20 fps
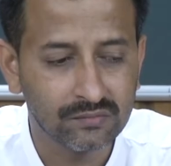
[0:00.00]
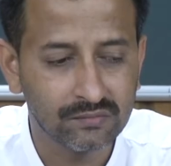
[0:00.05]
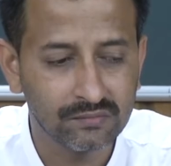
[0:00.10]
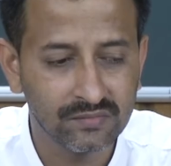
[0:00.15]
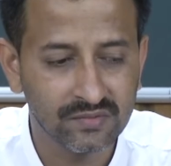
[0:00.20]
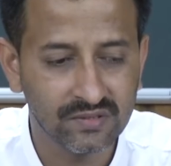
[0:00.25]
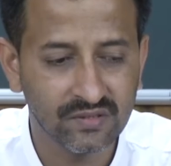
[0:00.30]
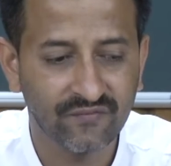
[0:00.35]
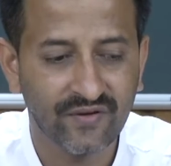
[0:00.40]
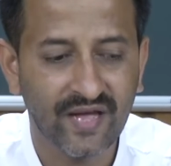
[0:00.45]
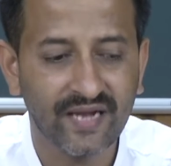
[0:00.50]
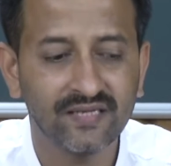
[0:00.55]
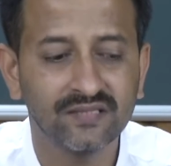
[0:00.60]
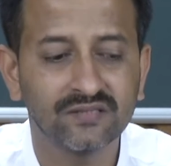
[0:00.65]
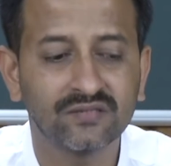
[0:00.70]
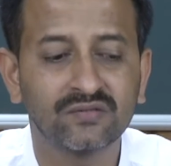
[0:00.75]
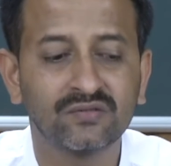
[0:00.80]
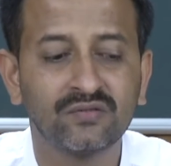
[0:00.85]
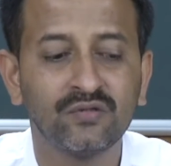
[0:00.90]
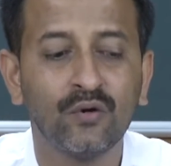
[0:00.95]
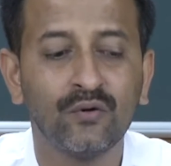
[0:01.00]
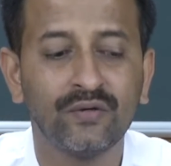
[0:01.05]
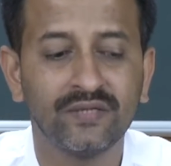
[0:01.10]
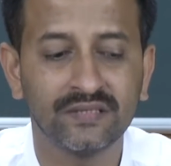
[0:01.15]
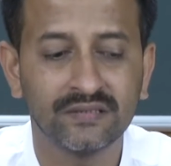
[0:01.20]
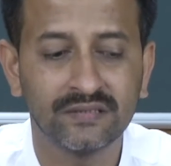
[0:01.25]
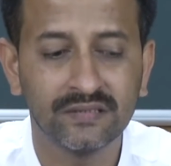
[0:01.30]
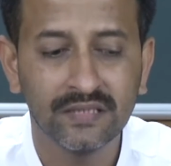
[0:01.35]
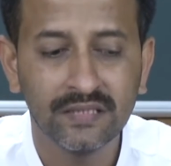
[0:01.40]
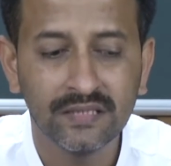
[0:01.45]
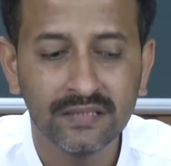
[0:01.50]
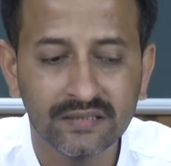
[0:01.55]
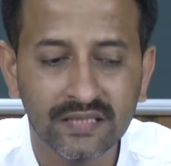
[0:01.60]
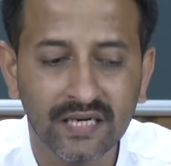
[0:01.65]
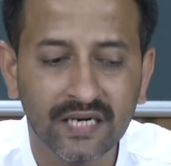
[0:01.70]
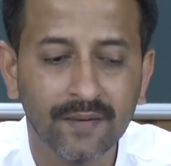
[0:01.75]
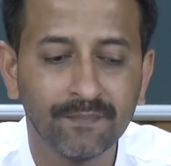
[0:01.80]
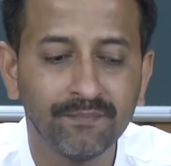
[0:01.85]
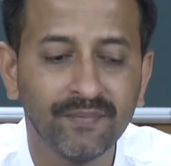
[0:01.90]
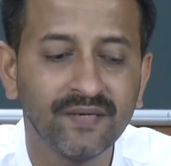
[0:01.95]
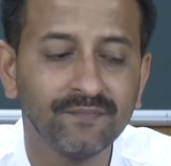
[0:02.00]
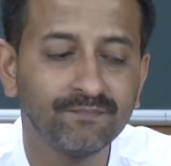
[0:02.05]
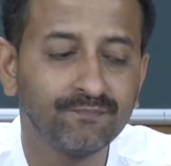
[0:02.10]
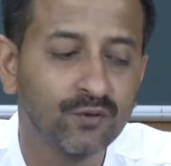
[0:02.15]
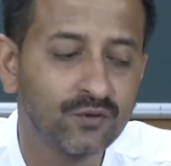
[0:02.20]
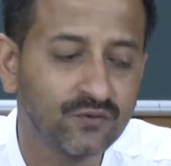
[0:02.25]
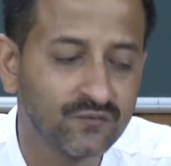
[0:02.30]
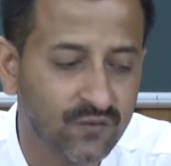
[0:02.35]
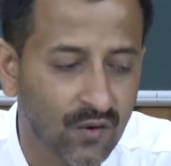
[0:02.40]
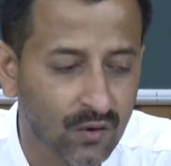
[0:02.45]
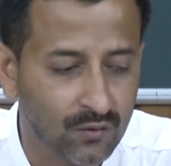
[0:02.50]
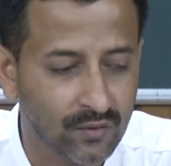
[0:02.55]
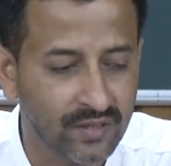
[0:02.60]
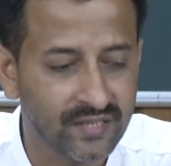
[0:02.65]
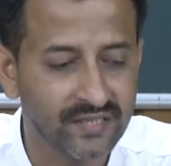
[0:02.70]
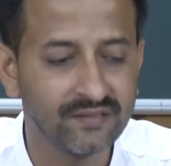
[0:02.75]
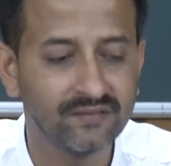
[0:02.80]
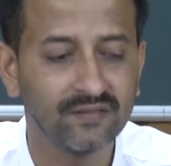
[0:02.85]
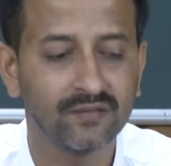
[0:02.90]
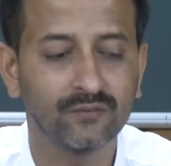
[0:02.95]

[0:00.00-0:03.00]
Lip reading: the various theories that have been put forward in the